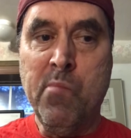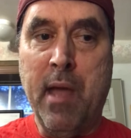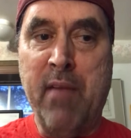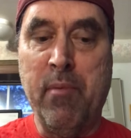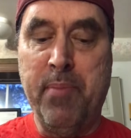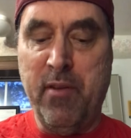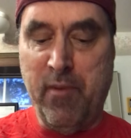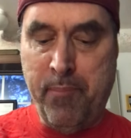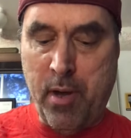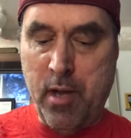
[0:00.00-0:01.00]
I have a bit of
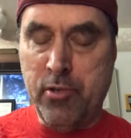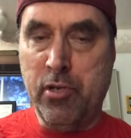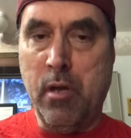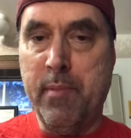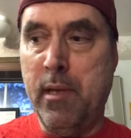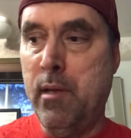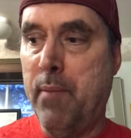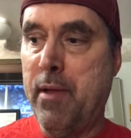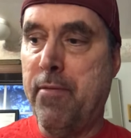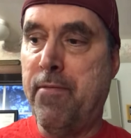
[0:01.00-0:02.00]
a paunch on me.
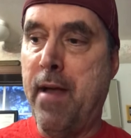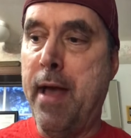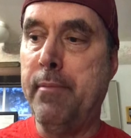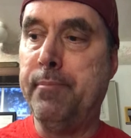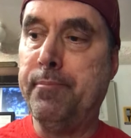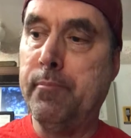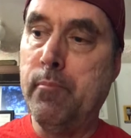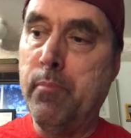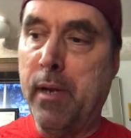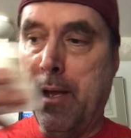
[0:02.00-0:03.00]
I'm not fat,
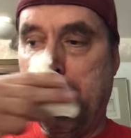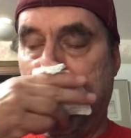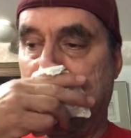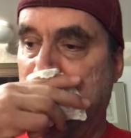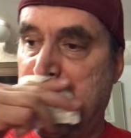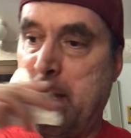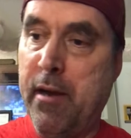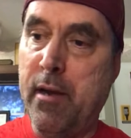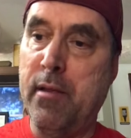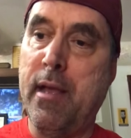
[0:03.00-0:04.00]
but I, I, I
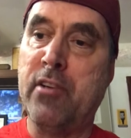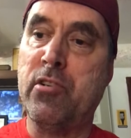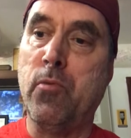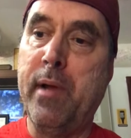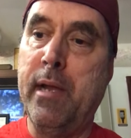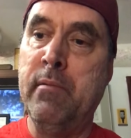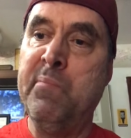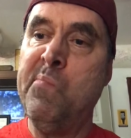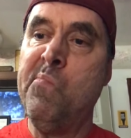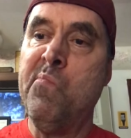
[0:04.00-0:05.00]
carry extra weight
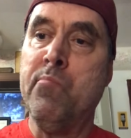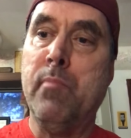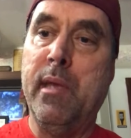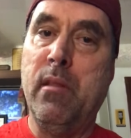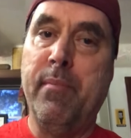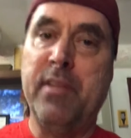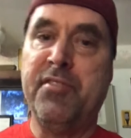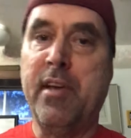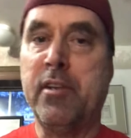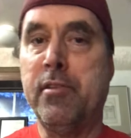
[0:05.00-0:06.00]
in the
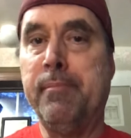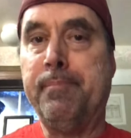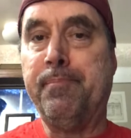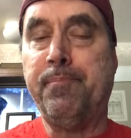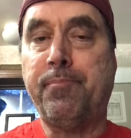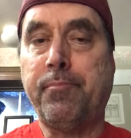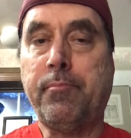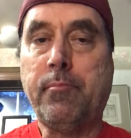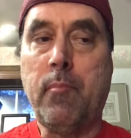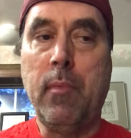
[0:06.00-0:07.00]
midsection.
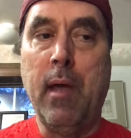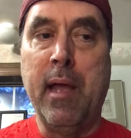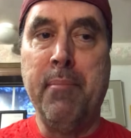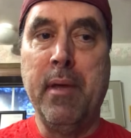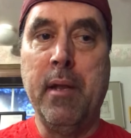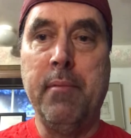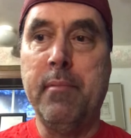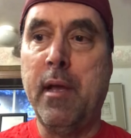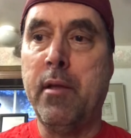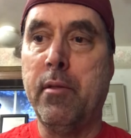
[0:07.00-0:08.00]
I admit it.
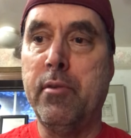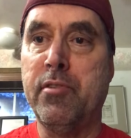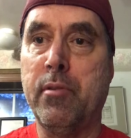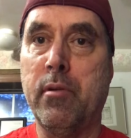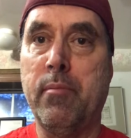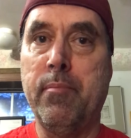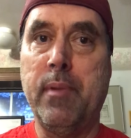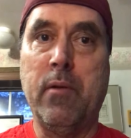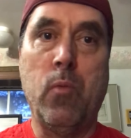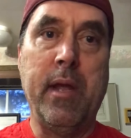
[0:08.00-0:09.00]
I could lose a little
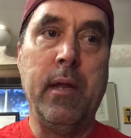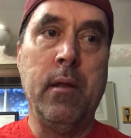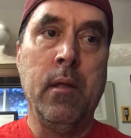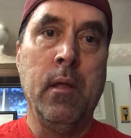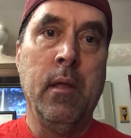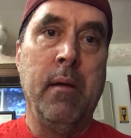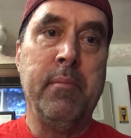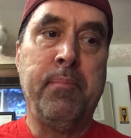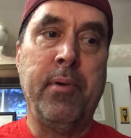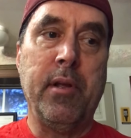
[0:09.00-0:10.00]
bit of weight. I'm
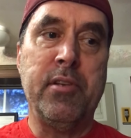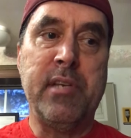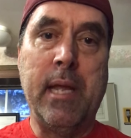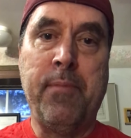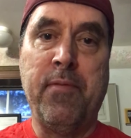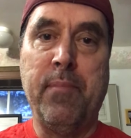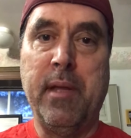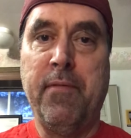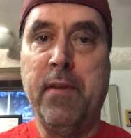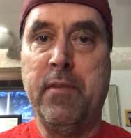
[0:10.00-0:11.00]
in pretty good shape for
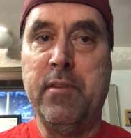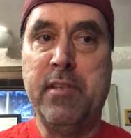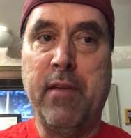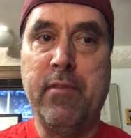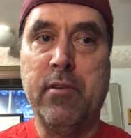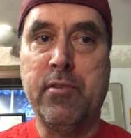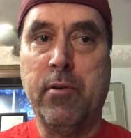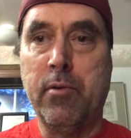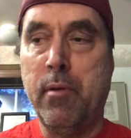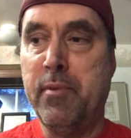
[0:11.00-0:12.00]
being 57 years
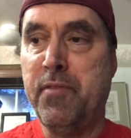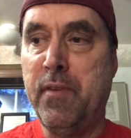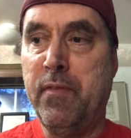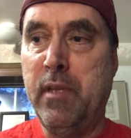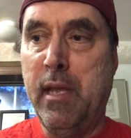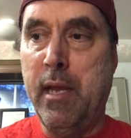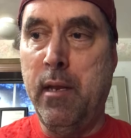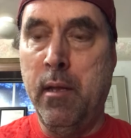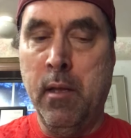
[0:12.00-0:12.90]
old, almost 58